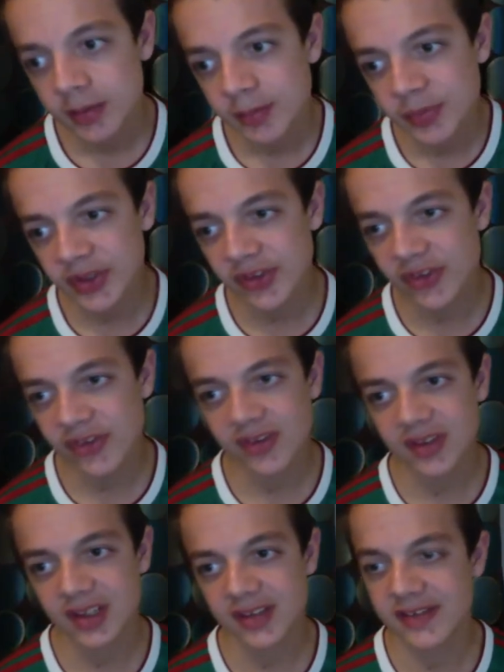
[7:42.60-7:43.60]
But
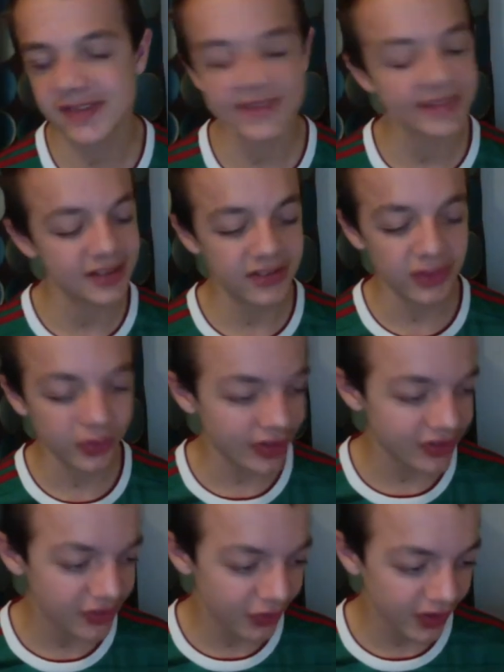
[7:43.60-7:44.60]
it's all
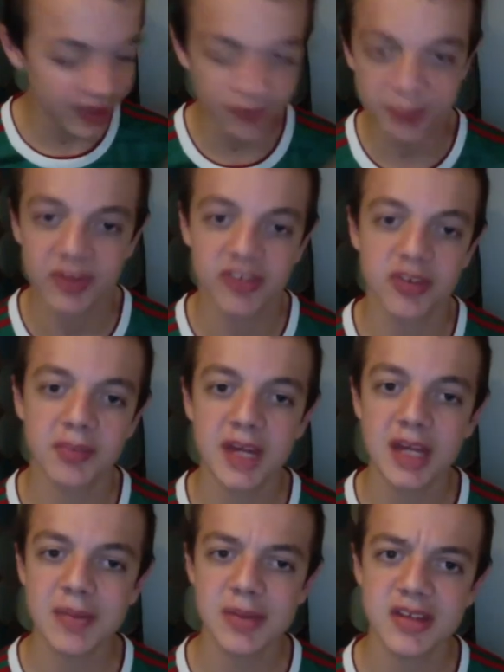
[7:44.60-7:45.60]
if buts and
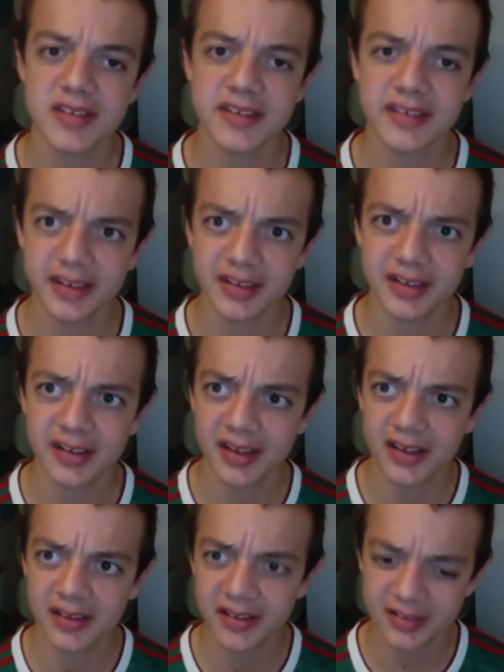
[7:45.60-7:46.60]
maybes
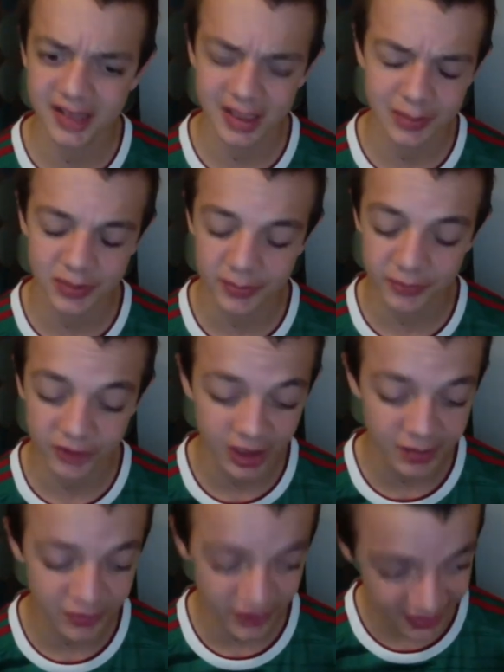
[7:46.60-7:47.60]
in this game
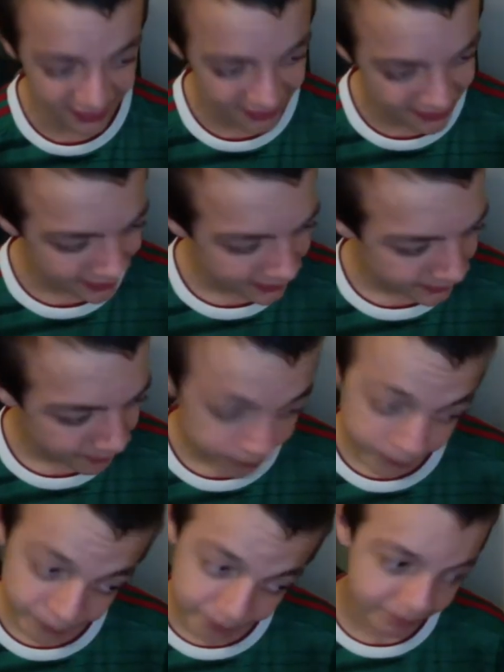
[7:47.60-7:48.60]
sometimes. And
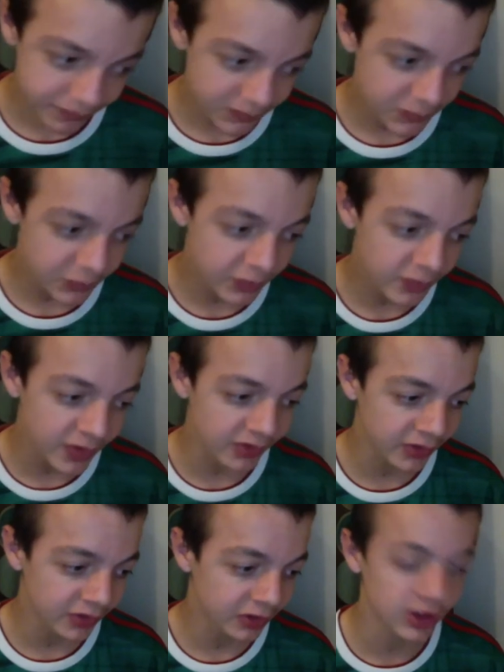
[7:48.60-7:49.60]
well,
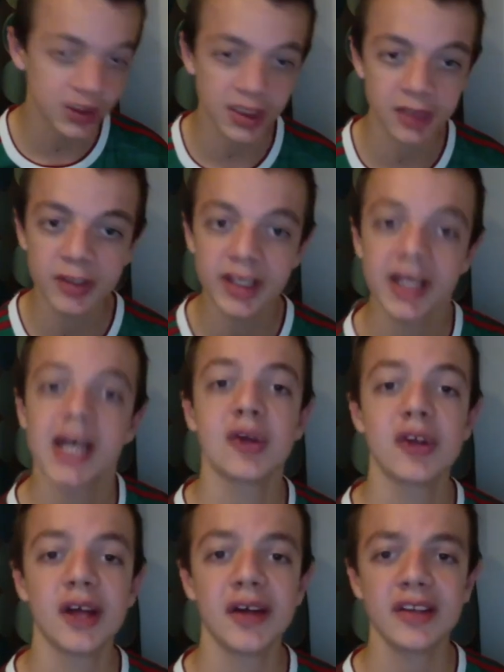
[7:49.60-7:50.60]
luckily we held
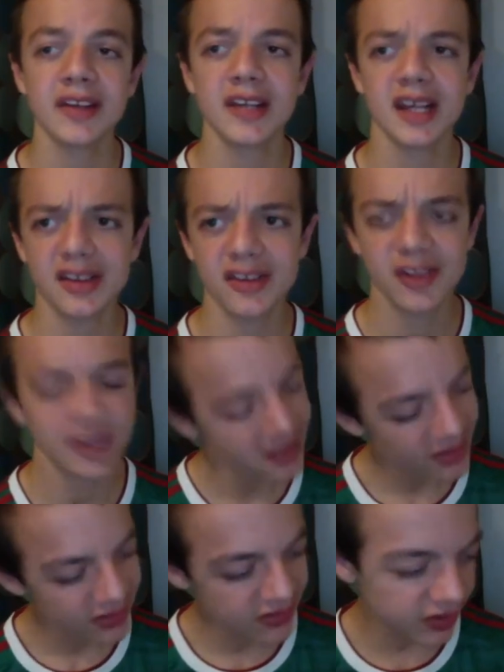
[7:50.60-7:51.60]
out in the end.
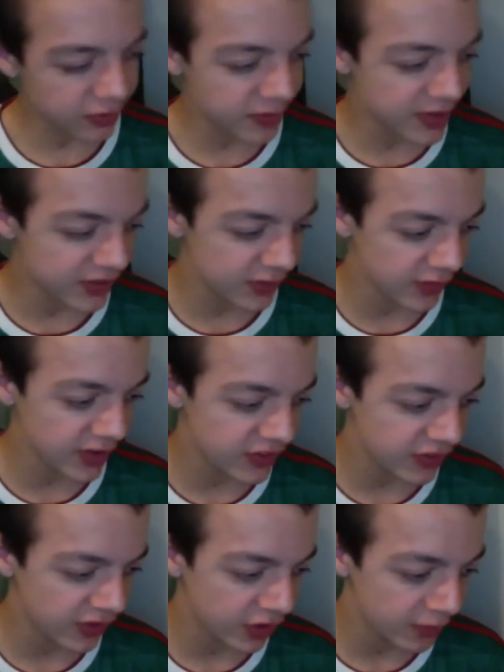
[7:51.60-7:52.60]
6 minutes of added
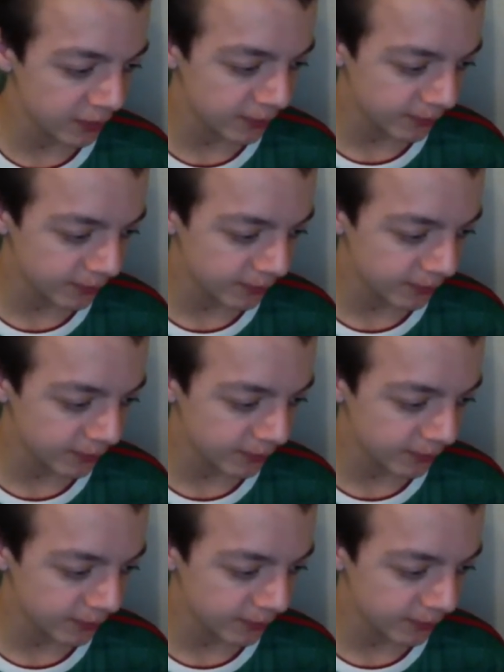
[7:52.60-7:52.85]
time.